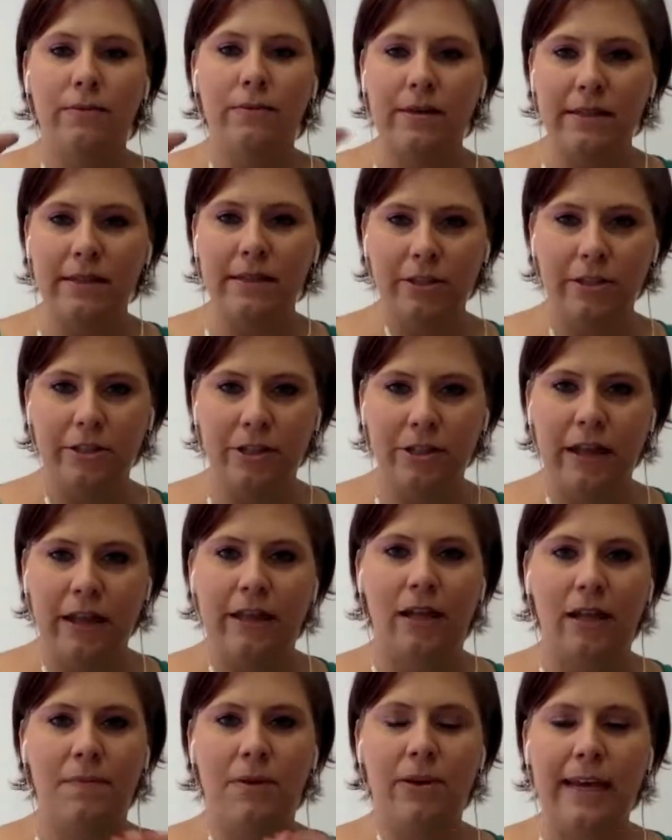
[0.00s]
research and
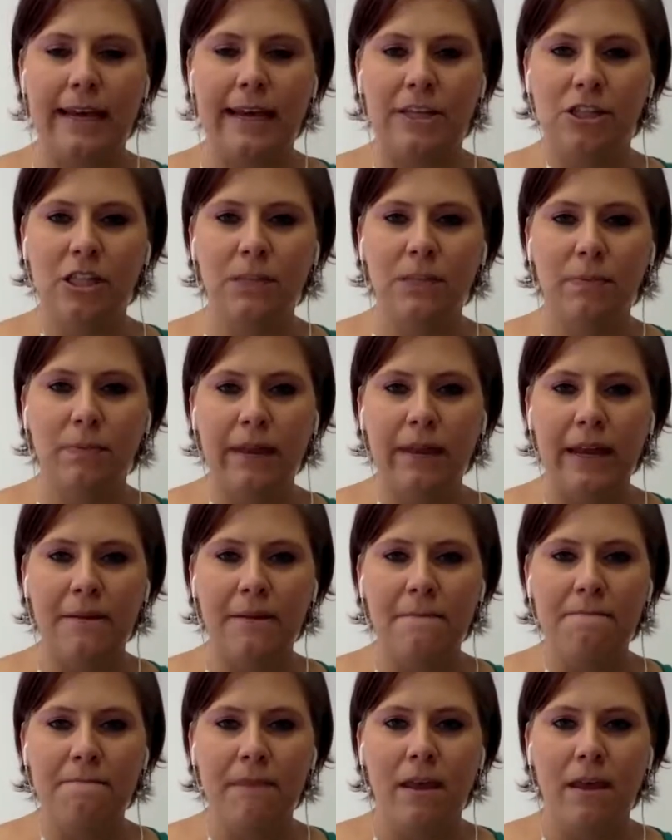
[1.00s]
the communications
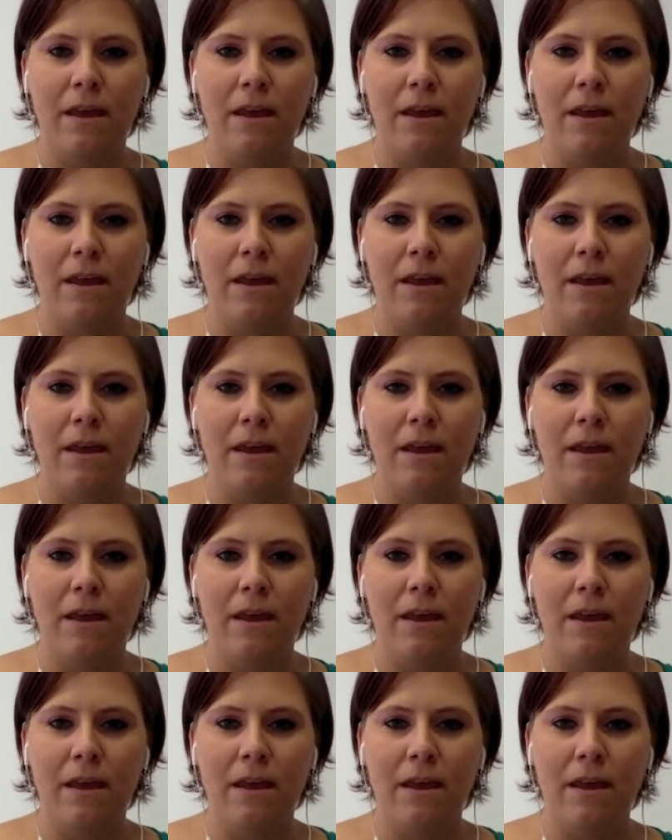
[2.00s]
plan,